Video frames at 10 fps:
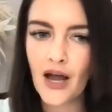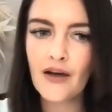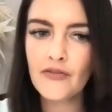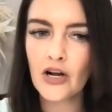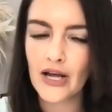
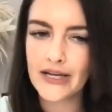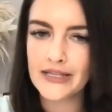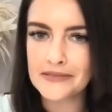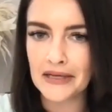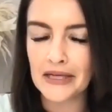of our
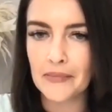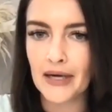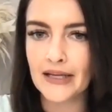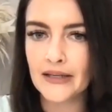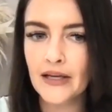clients making
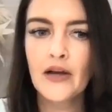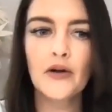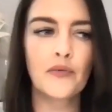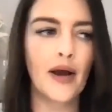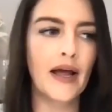money,
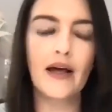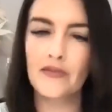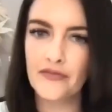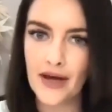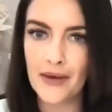right?
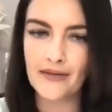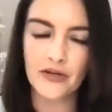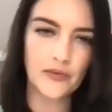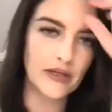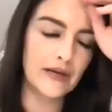Of them
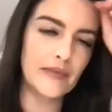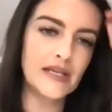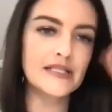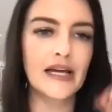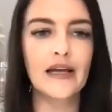having really
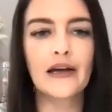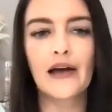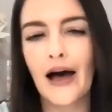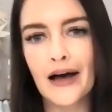amazing,